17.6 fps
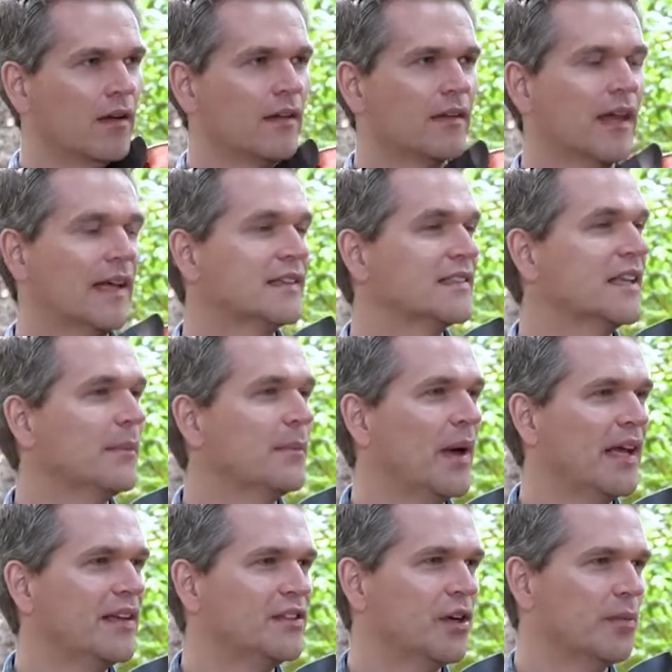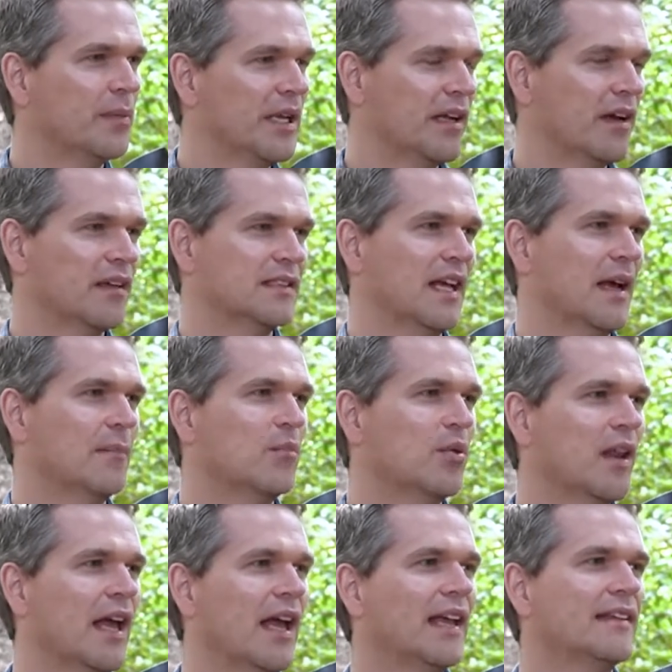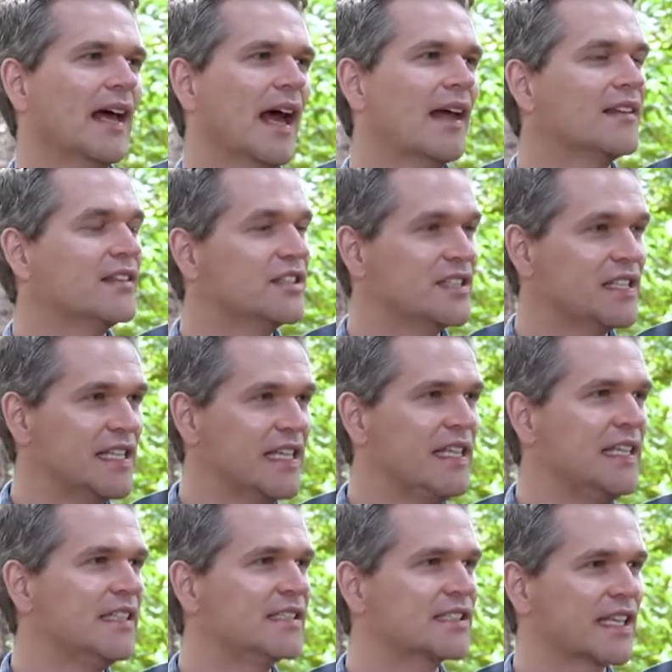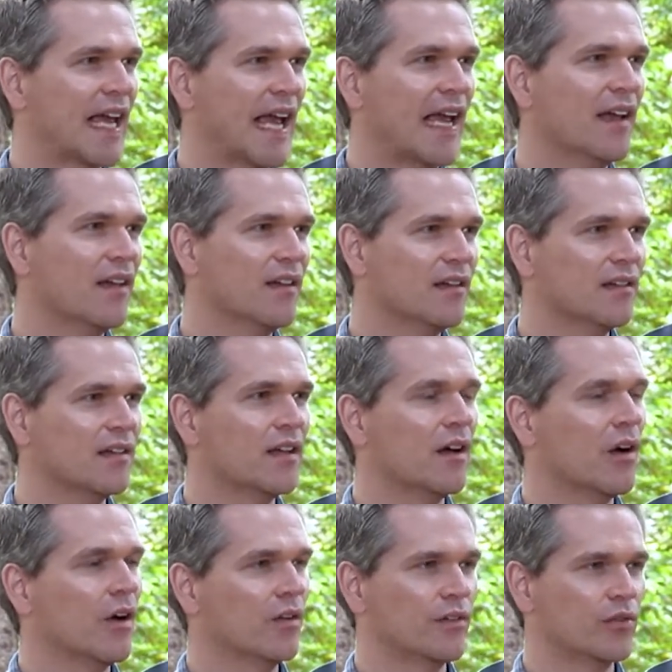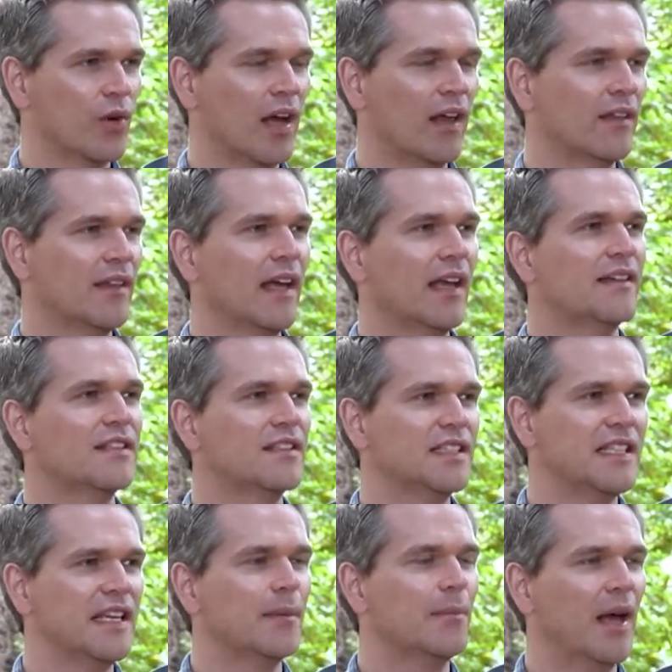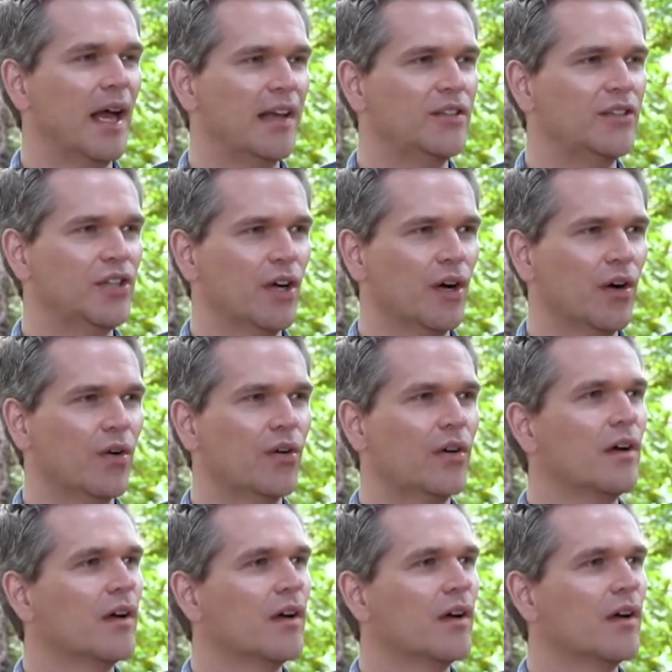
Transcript: That's an arpeggio because I'm playing that C scale, or rather that C arpeggio,